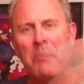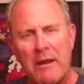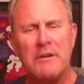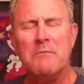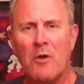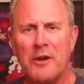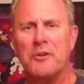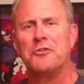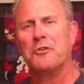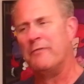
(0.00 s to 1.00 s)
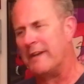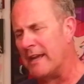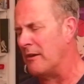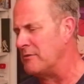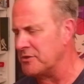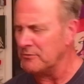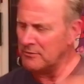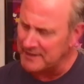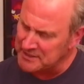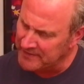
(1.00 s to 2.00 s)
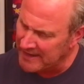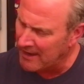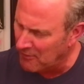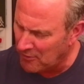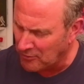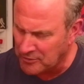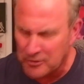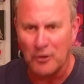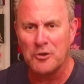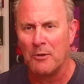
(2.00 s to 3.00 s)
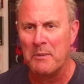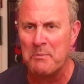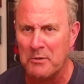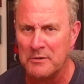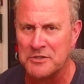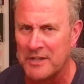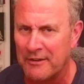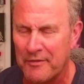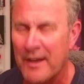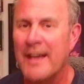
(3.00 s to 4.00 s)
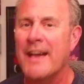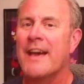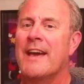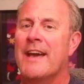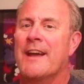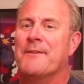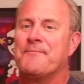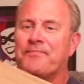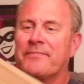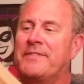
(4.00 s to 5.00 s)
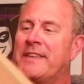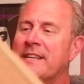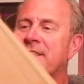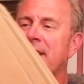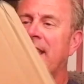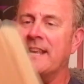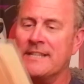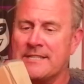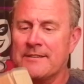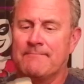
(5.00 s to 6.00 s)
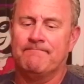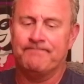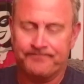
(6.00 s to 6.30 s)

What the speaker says: bearing in mind I do videos and all the rest of it now on comic book stuff, this is,